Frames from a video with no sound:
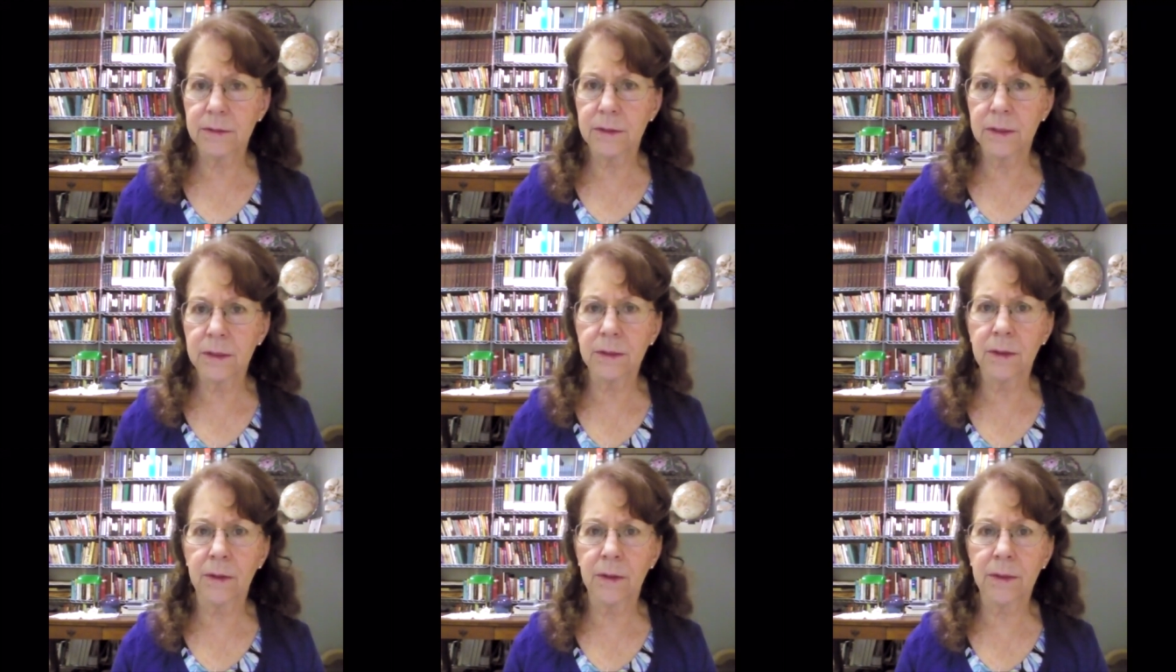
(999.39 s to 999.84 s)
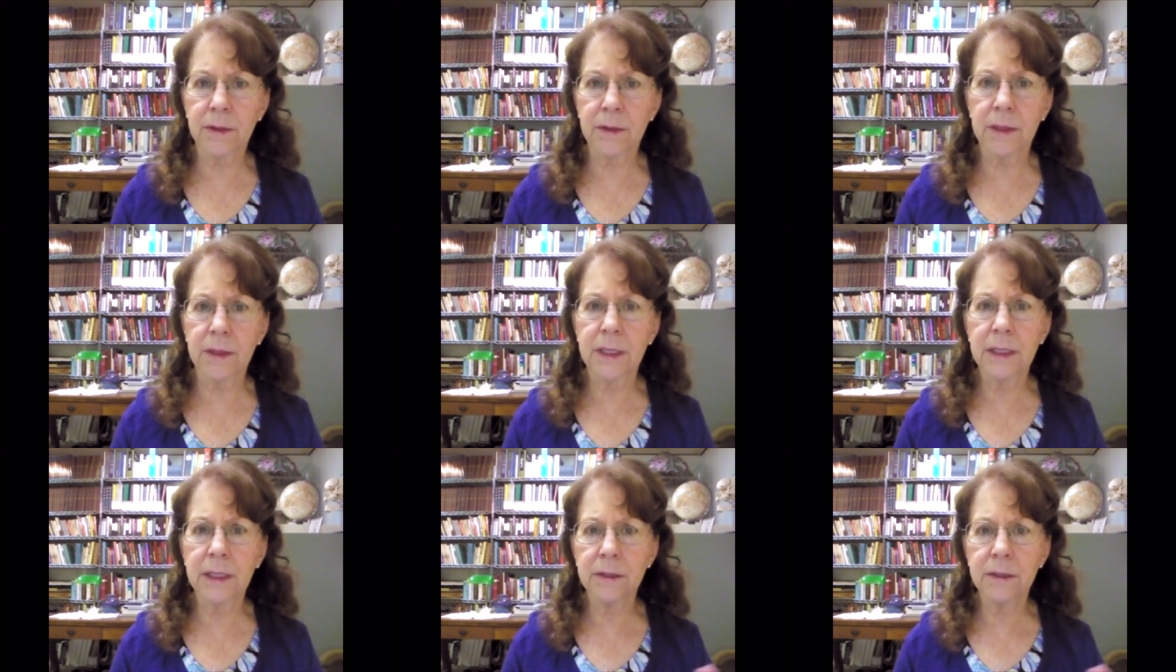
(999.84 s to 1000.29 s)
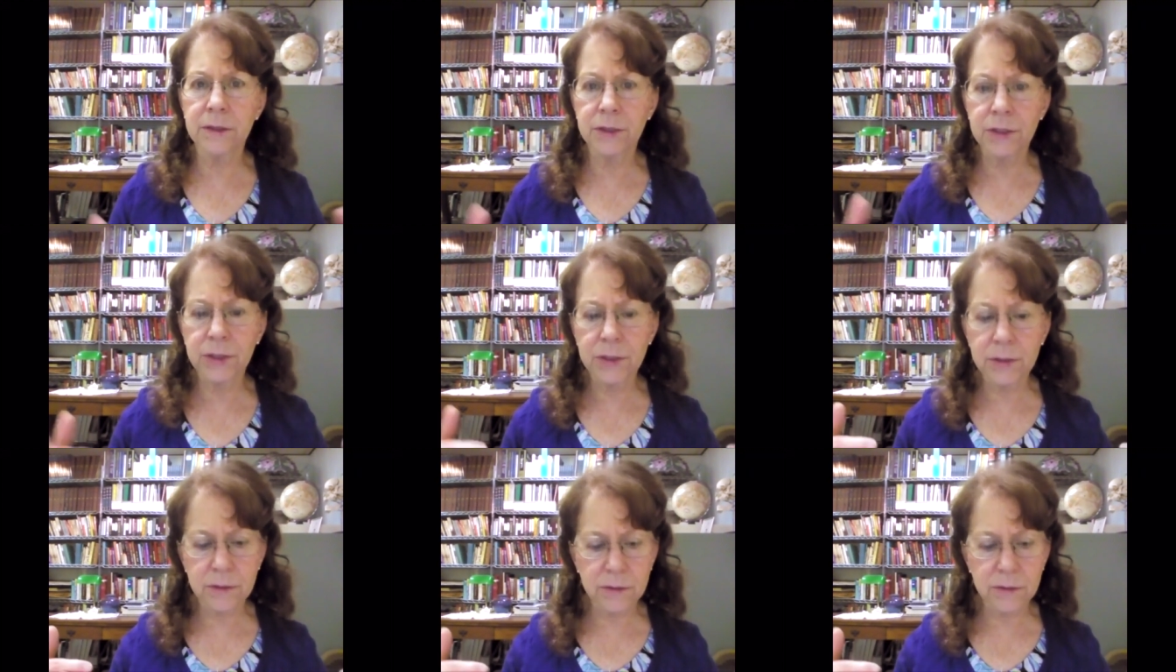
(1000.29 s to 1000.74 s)
you know, the leader
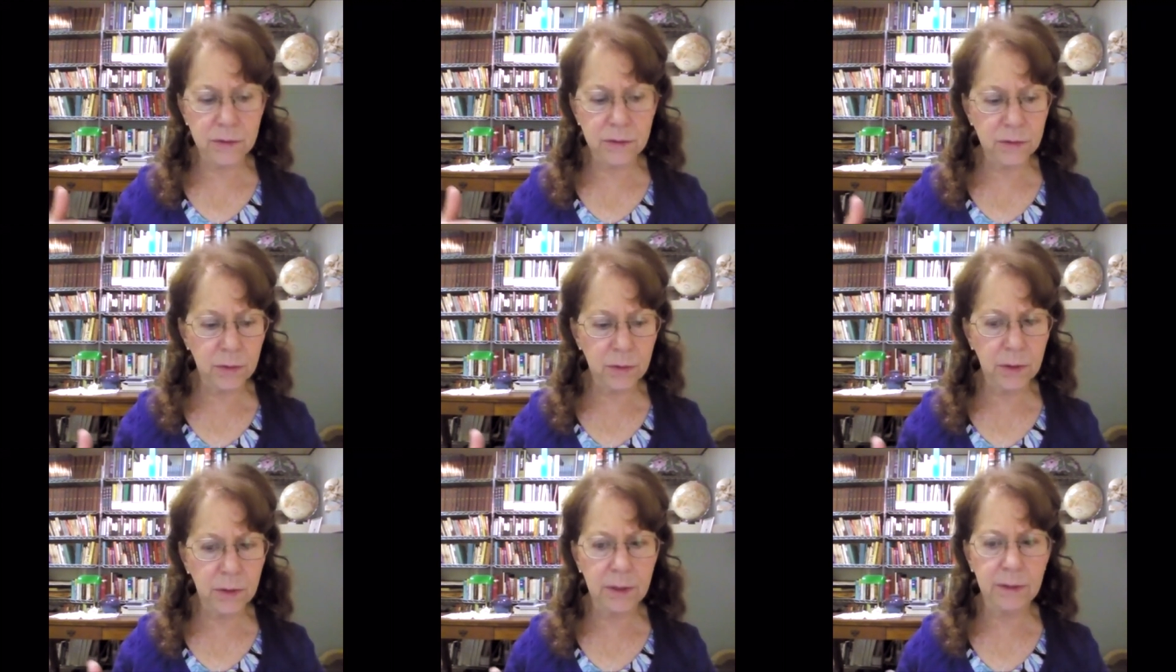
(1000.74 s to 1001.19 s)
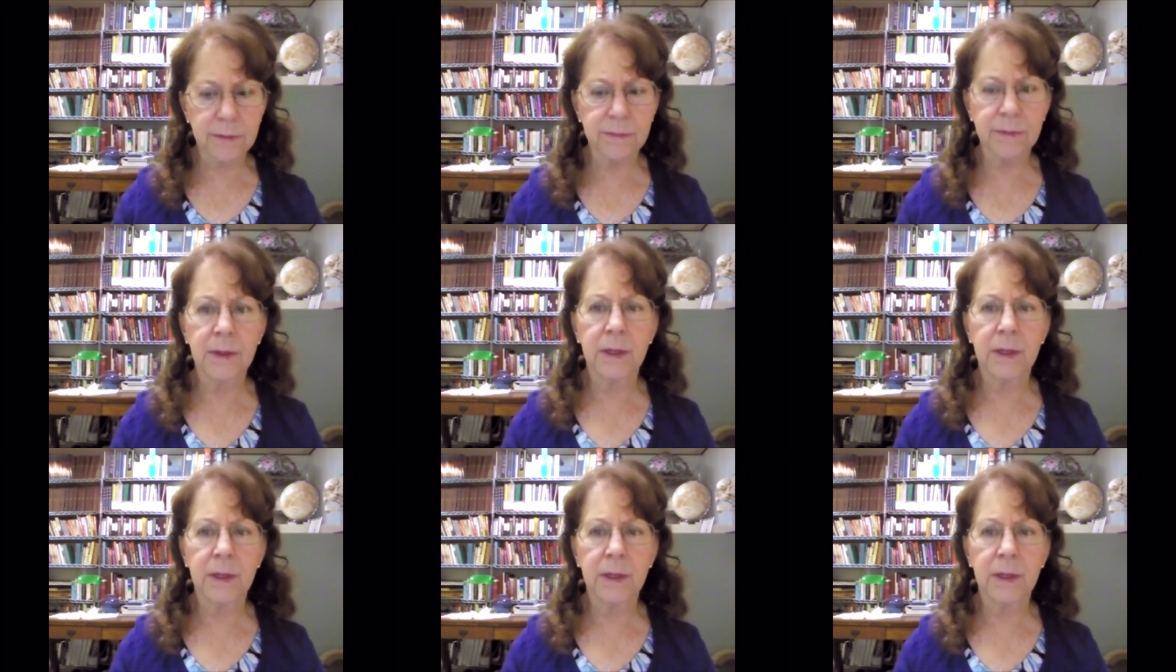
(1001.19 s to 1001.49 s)
should sort of